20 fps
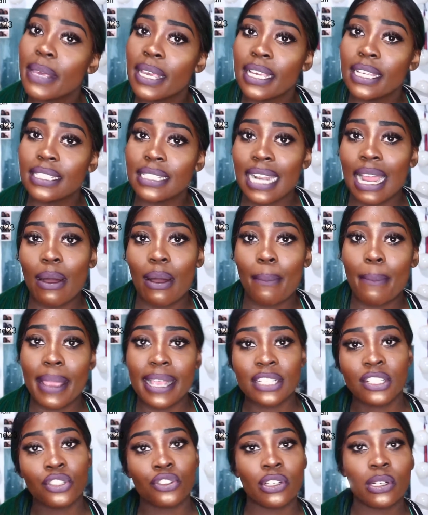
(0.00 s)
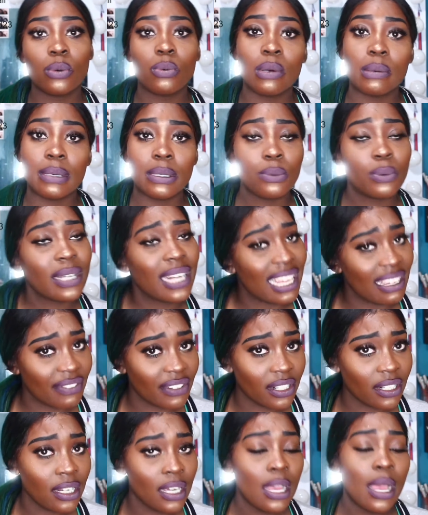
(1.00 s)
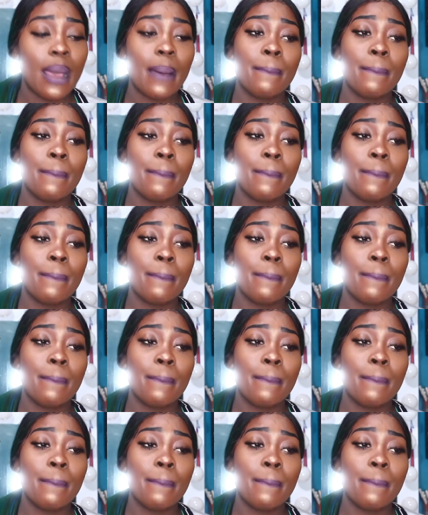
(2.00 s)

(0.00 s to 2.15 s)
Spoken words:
is and how a man should treat a woman, whatever.